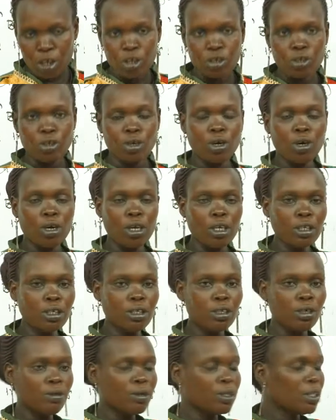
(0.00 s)
So
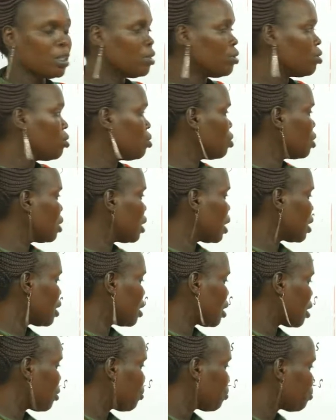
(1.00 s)
also we need to know that
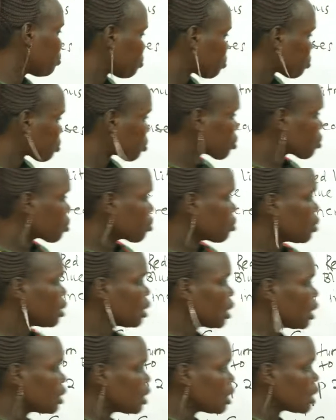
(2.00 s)

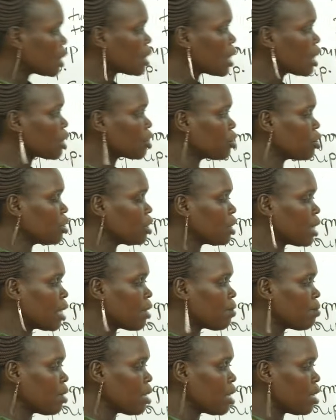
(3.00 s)
the reactions are
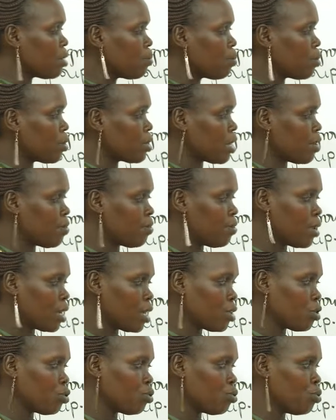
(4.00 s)
very important for
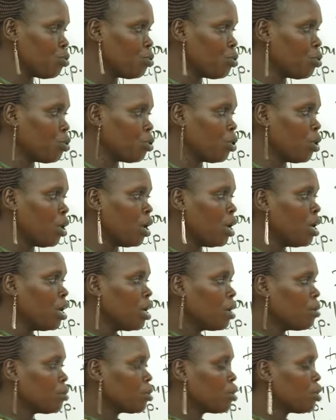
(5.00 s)
us to know,
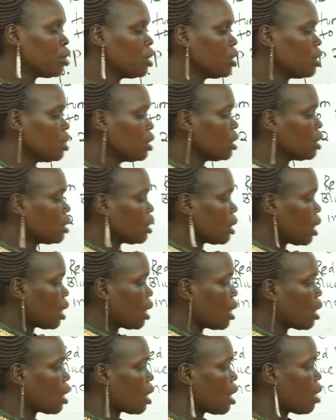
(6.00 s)
because these
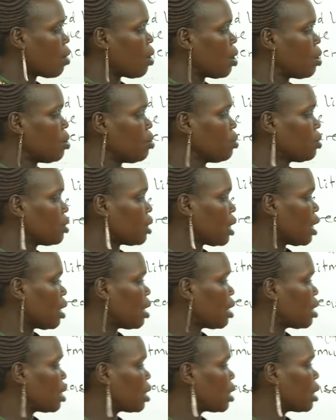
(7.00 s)
are our usual
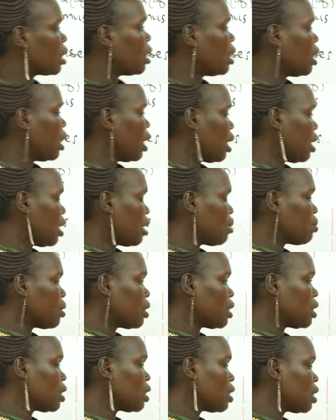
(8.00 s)

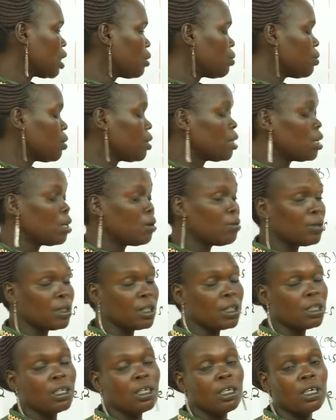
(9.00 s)
elements that we deal with
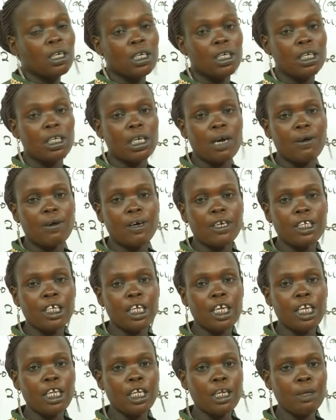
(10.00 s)
in our
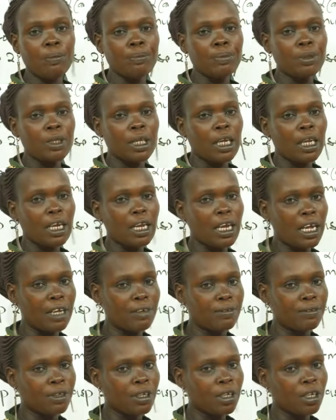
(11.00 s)
daily
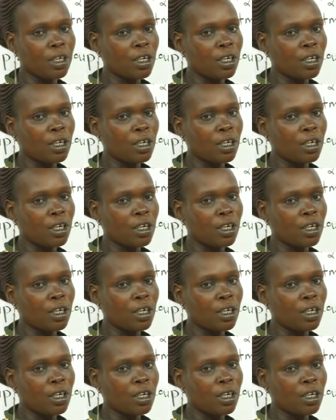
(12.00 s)
lives.